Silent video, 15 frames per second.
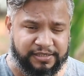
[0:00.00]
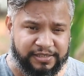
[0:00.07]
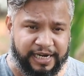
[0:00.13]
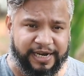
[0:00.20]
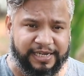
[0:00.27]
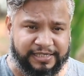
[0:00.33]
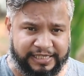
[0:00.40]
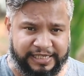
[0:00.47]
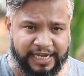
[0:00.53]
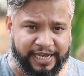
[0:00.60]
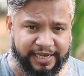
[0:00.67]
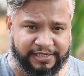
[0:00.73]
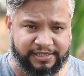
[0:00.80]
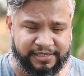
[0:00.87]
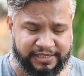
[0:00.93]
that has
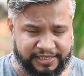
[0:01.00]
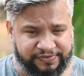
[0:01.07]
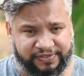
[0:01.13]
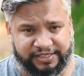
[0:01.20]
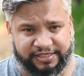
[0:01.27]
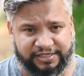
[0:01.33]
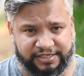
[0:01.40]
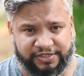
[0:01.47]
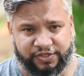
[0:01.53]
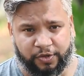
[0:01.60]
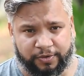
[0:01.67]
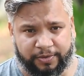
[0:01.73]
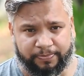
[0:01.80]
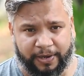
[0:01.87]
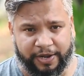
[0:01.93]
EIS if this is your
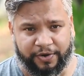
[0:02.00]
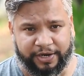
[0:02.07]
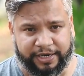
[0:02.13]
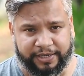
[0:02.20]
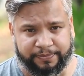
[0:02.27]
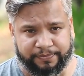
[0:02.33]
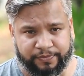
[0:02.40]
priority,